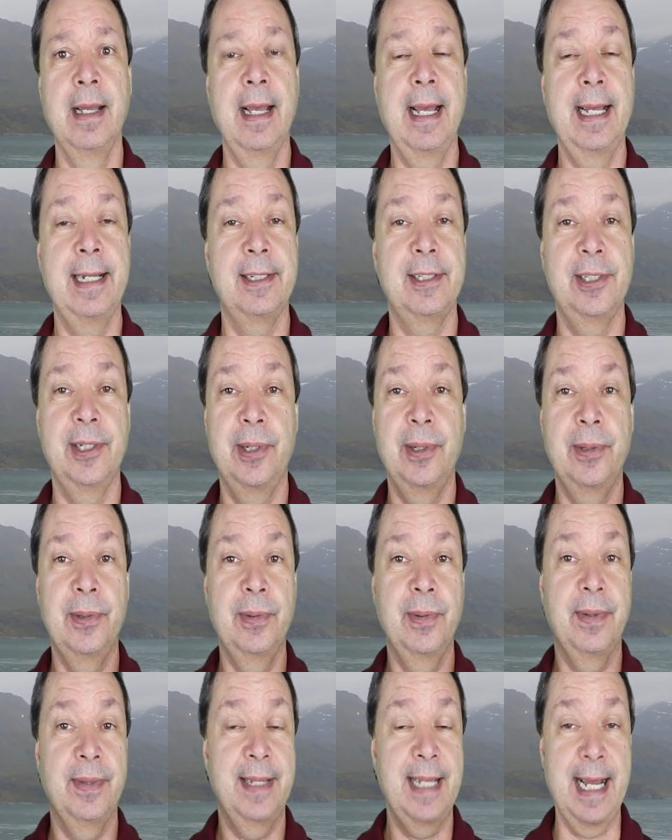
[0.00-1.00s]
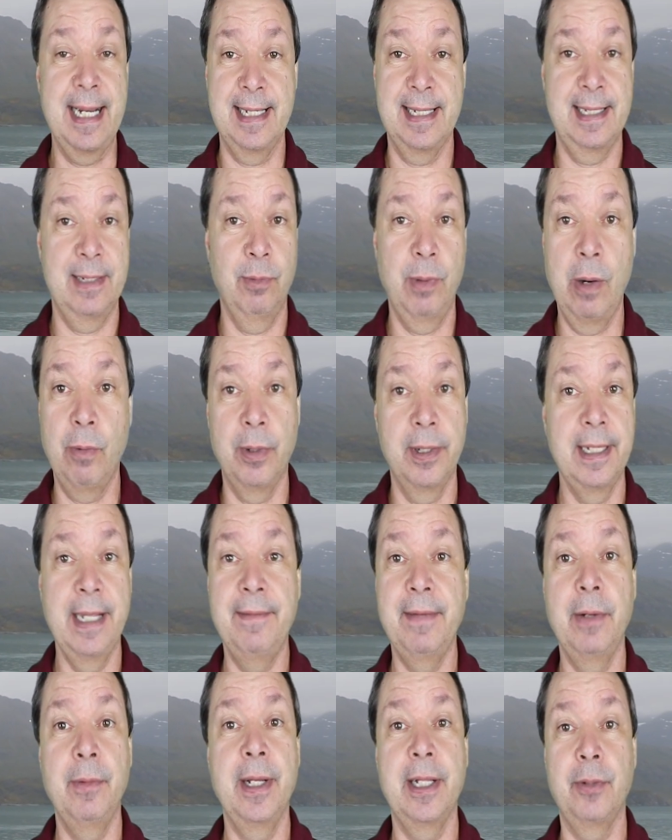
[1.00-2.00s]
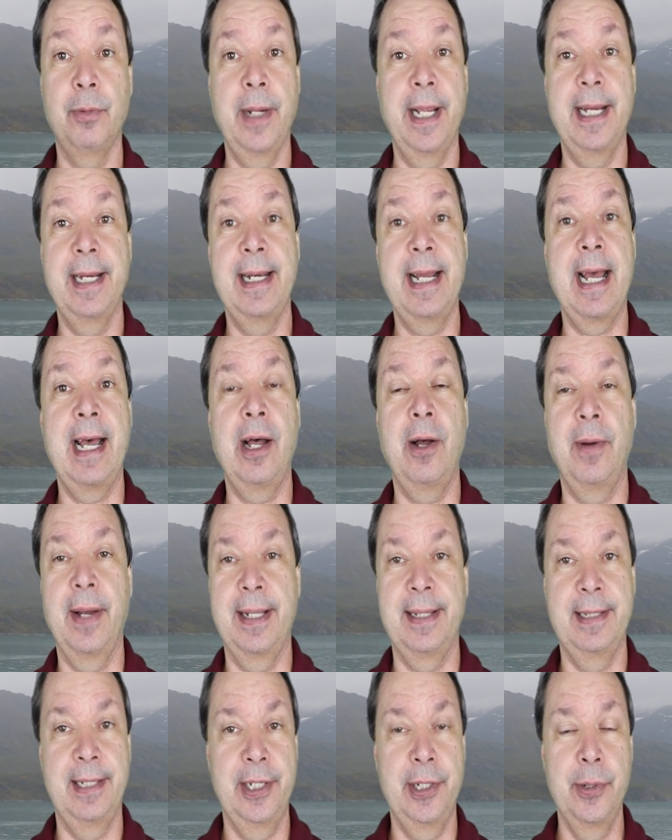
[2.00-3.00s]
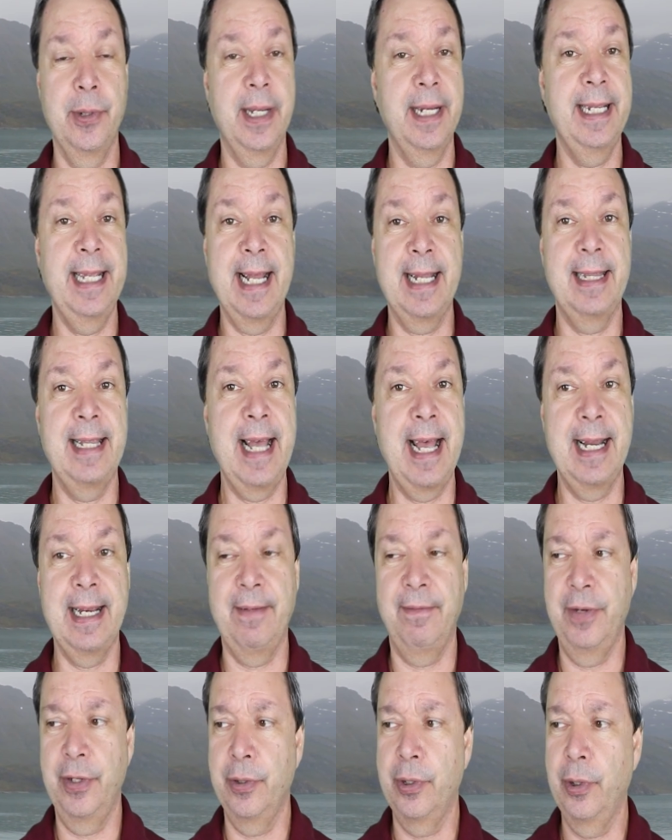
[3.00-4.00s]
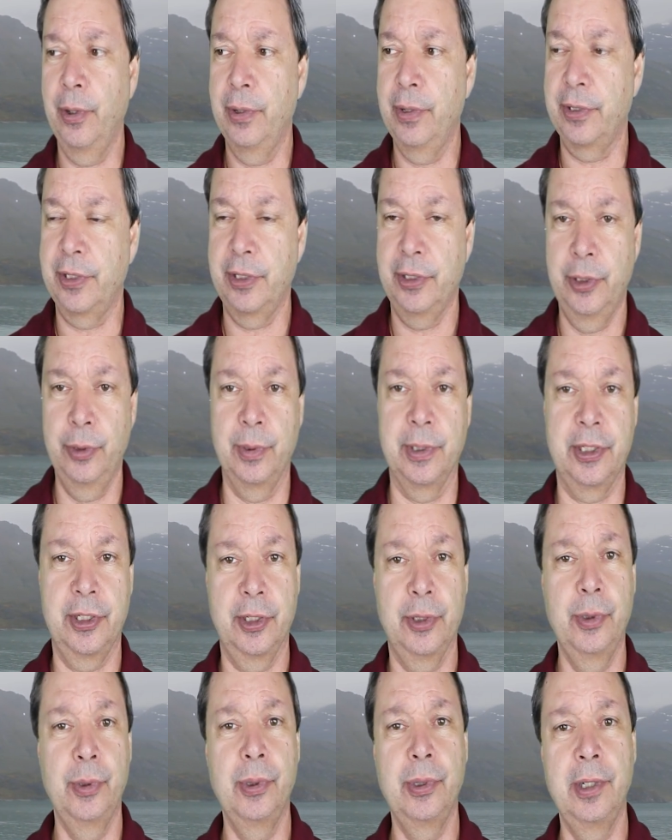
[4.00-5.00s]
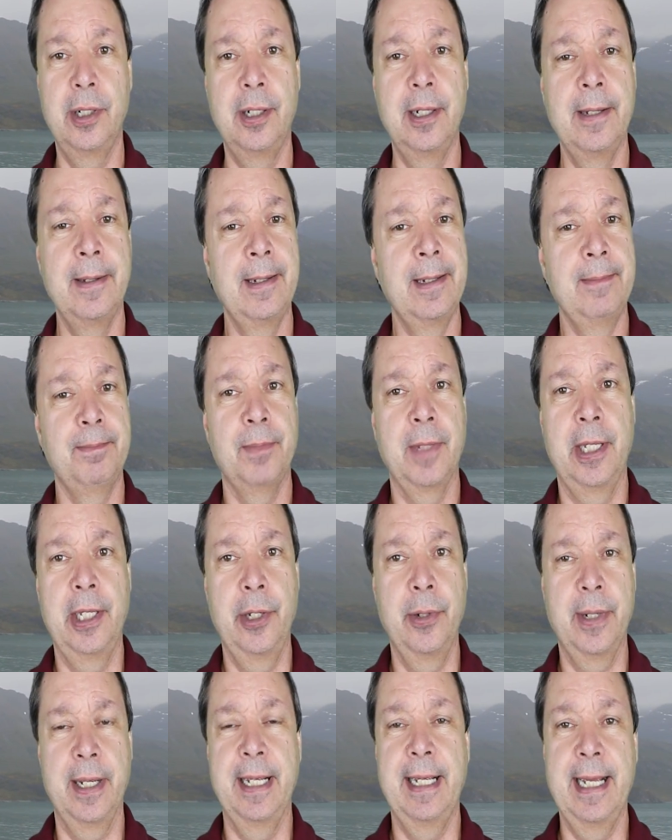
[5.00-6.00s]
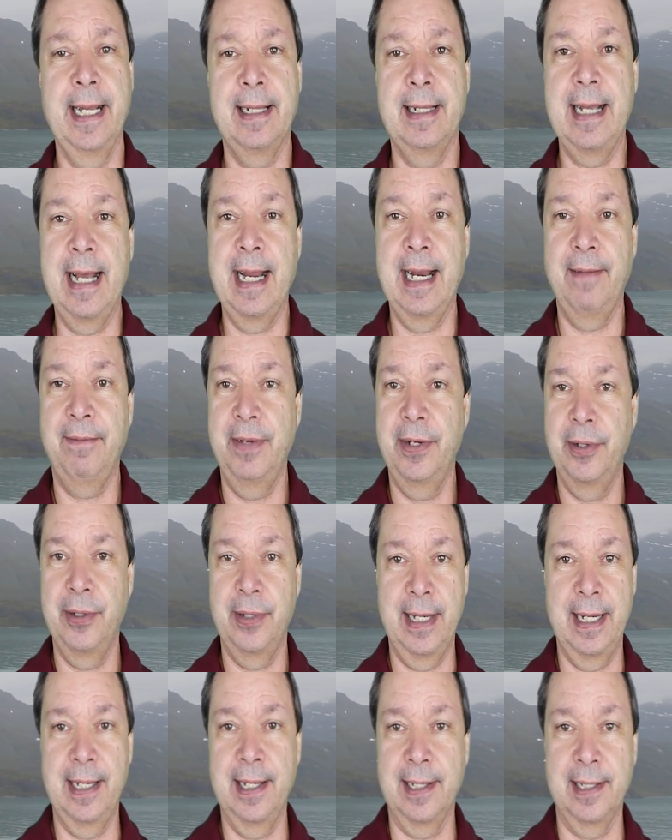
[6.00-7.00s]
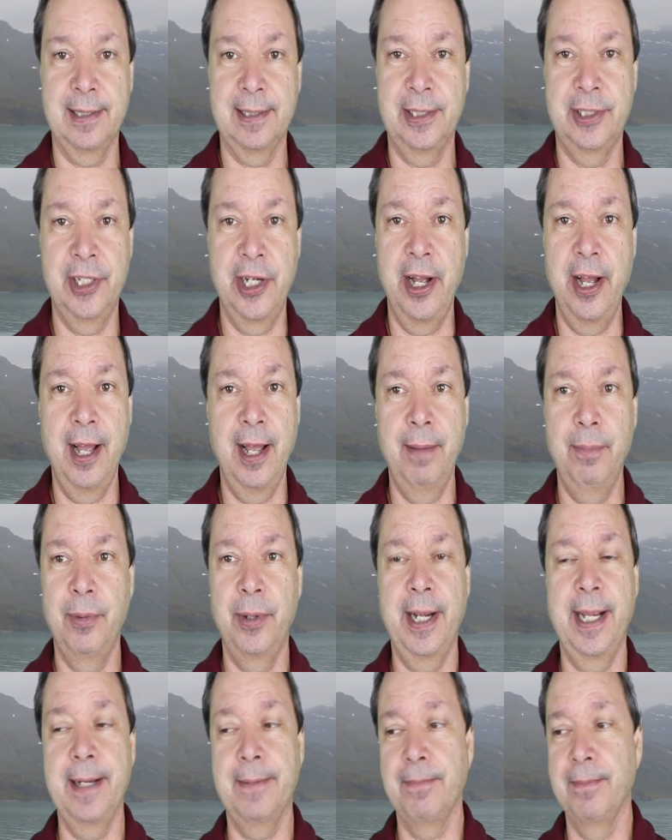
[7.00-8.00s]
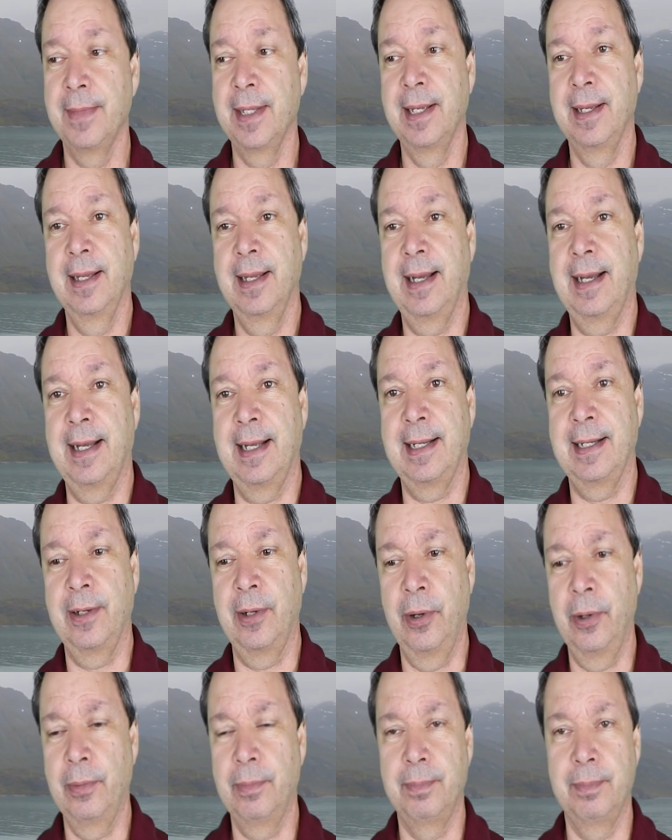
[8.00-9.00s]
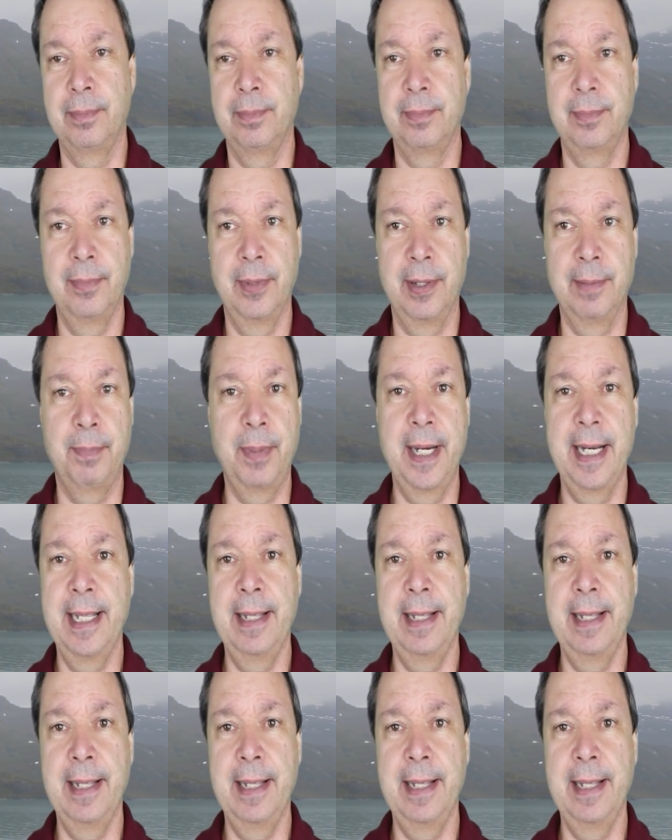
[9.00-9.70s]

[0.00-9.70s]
And so that's what we're living with right now. And you could get that if you go to a school. You can get that if you're in a job, right? Oh, the